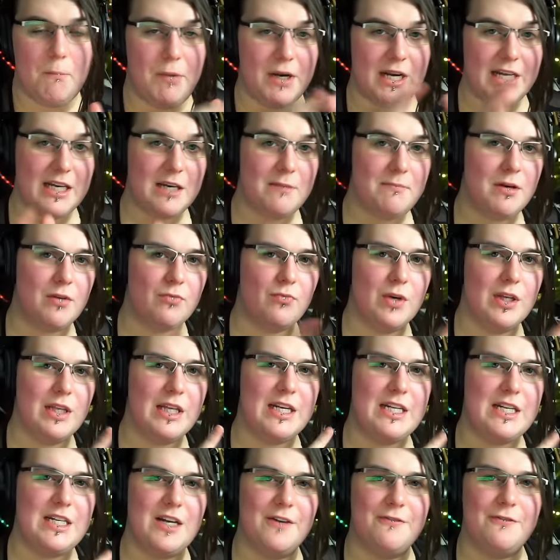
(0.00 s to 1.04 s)
but it can be
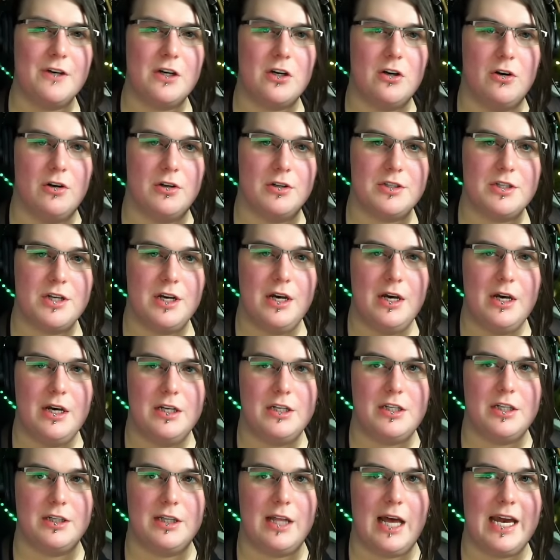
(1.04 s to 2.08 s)
really difficult
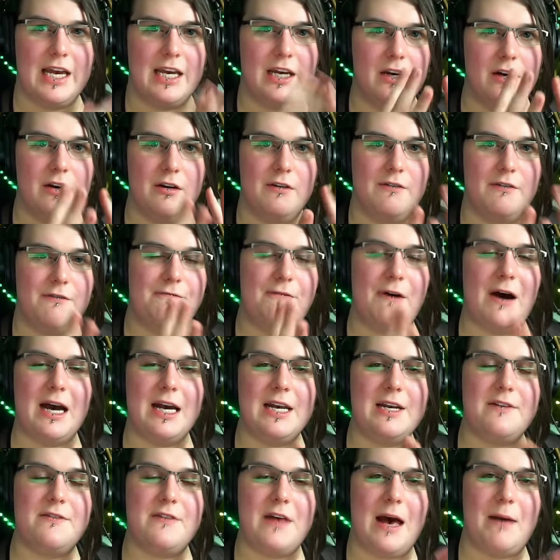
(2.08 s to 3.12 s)
to like
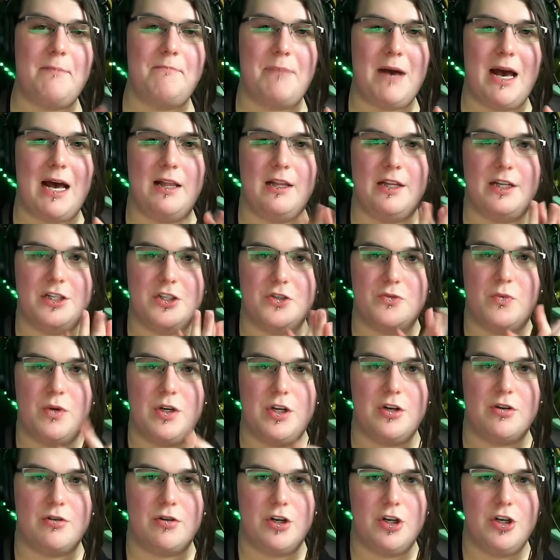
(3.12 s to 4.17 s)
find that balance
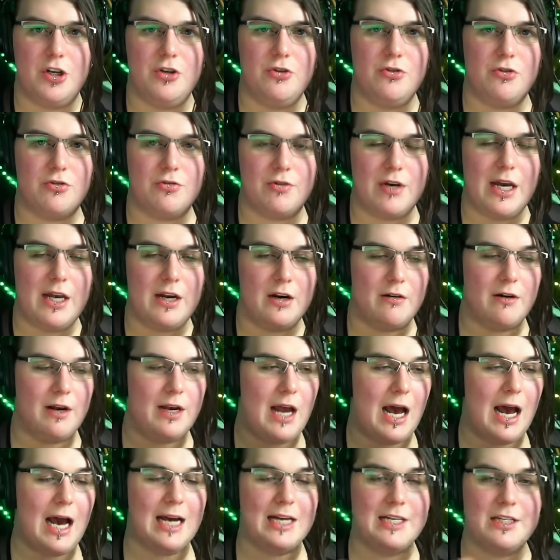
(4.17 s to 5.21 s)
when you're a new creator.
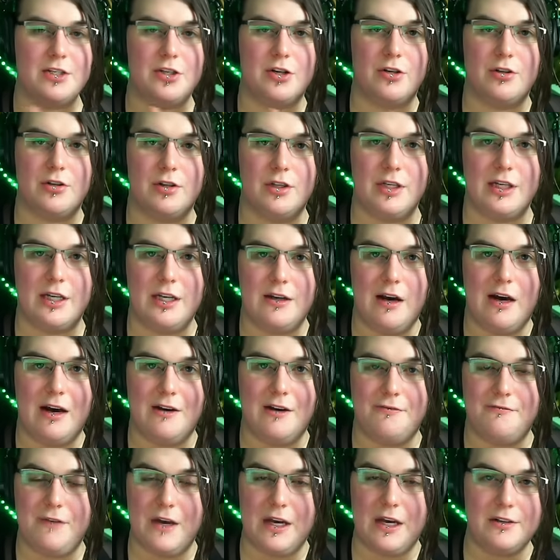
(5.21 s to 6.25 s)
And I certainly
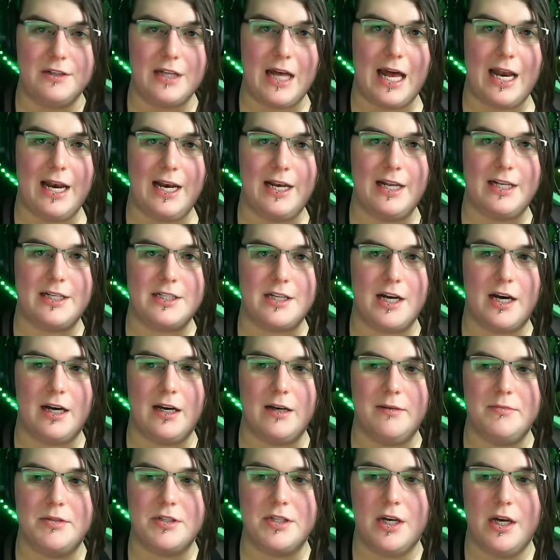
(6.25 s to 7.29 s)
uh, failed at it at
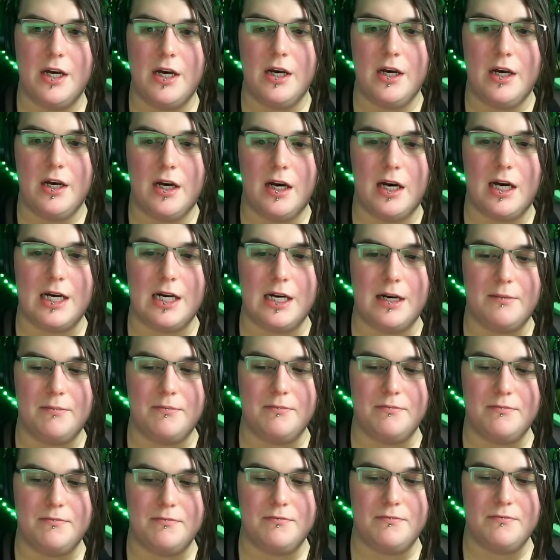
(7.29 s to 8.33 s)
times.
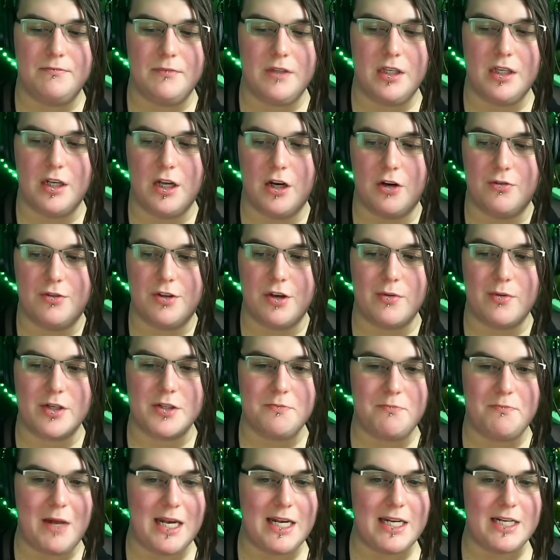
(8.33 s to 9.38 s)
Um, you know, there
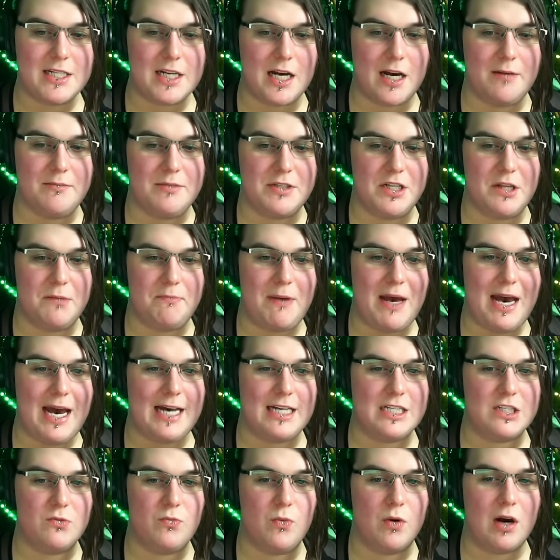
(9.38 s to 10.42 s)
was many times in the
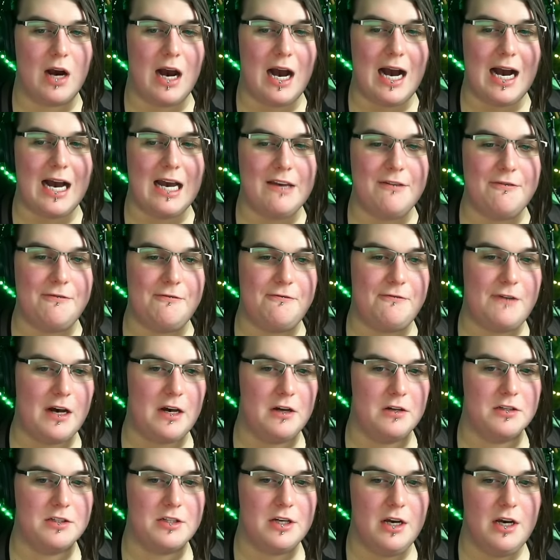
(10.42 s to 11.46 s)
past where I
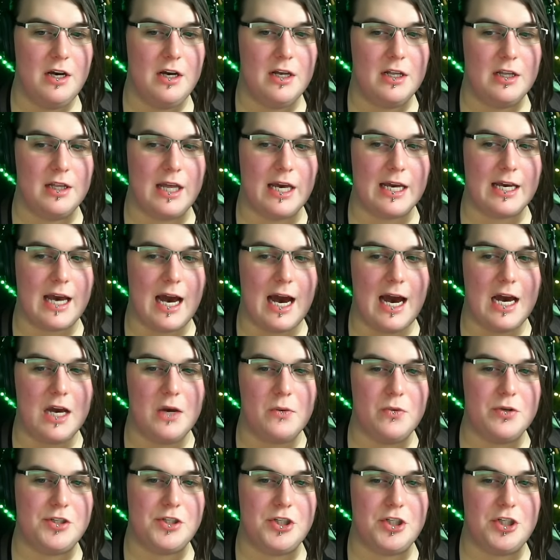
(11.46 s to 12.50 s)
felt like
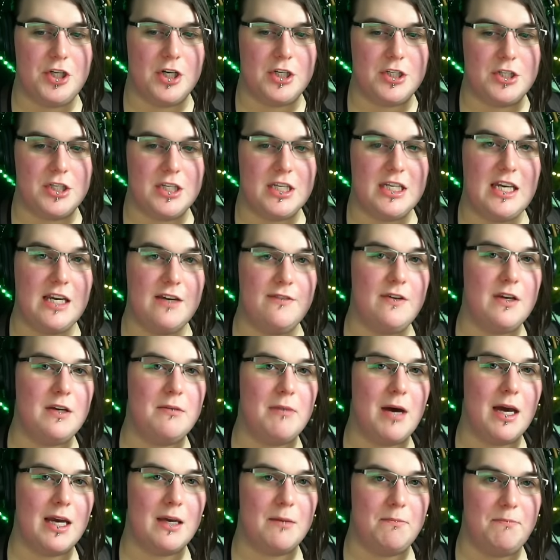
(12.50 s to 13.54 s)
I was just
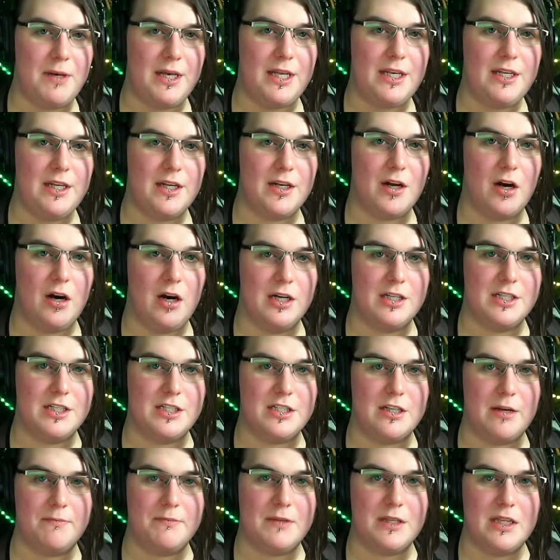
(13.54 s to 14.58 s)
giving my opinion
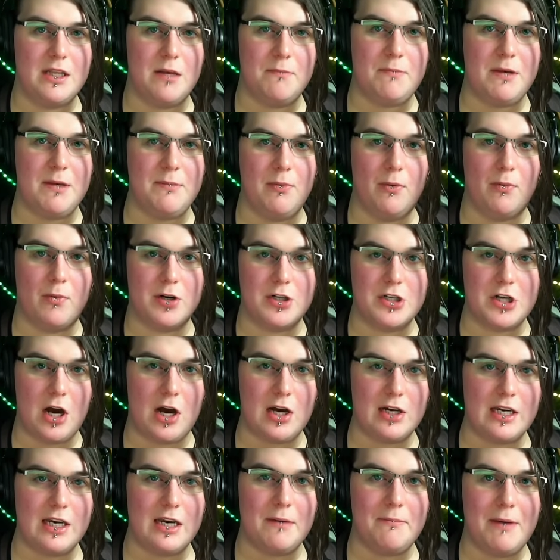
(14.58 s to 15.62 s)
on something that people were
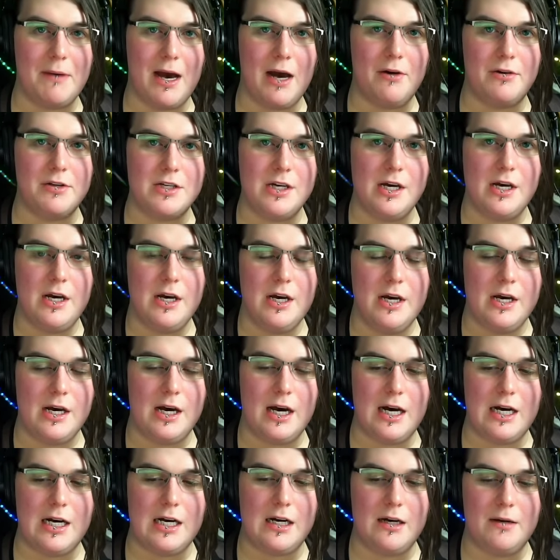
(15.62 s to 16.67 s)
talking about.
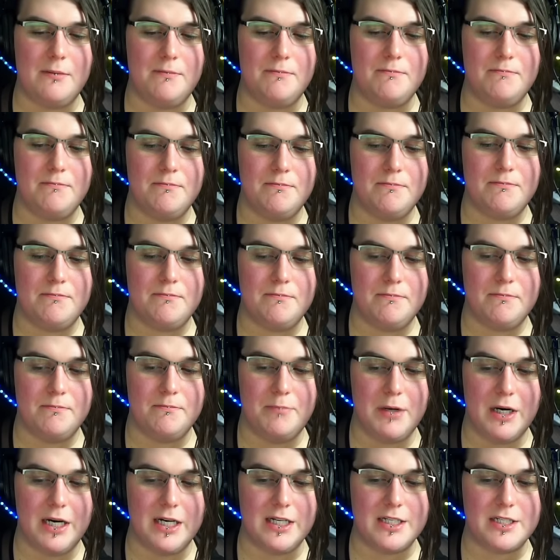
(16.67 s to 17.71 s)
Um,
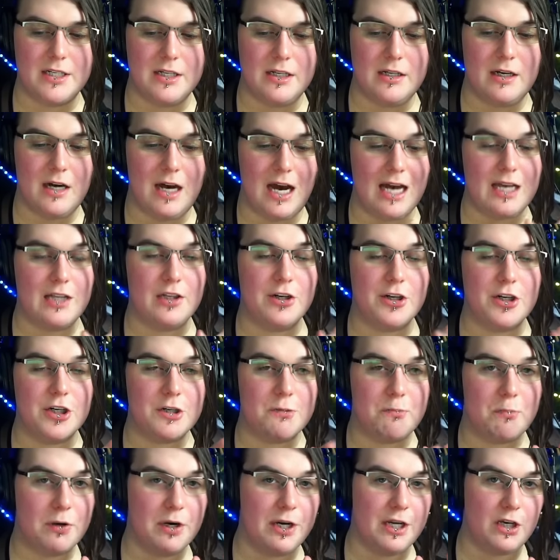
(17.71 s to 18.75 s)
but I
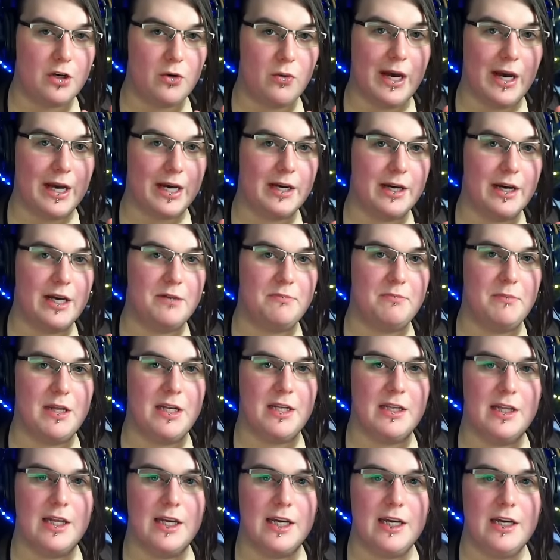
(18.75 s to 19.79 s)
learned pretty quick,
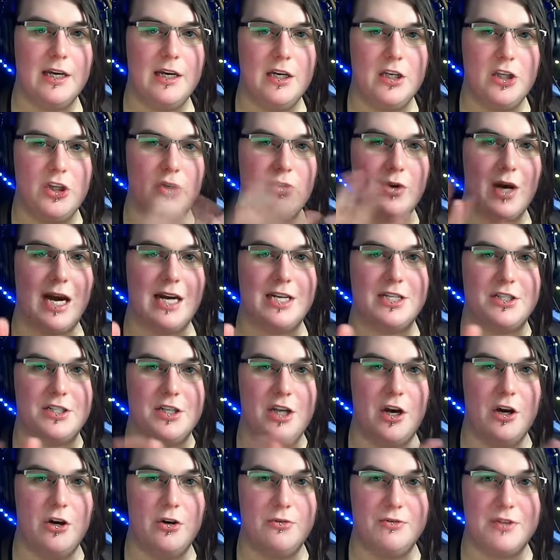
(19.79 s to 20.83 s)
admittedly. You
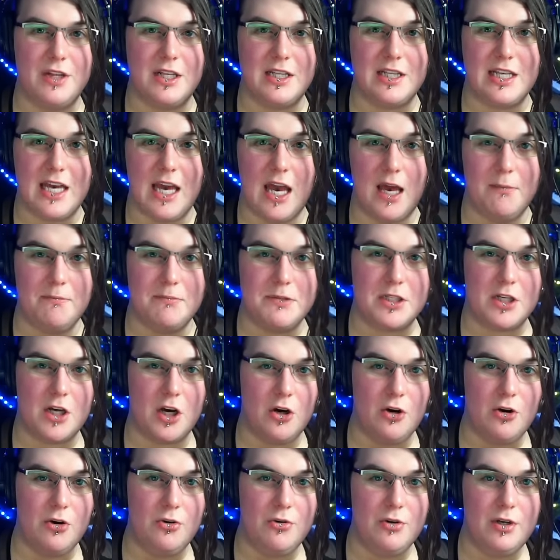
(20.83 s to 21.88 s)
guys know that the IMPS
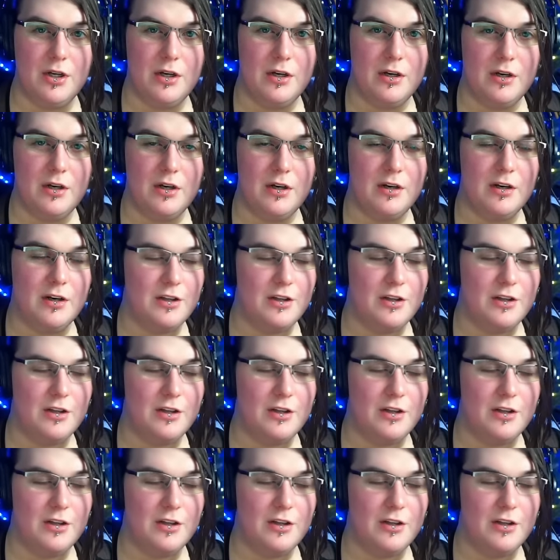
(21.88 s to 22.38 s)
code,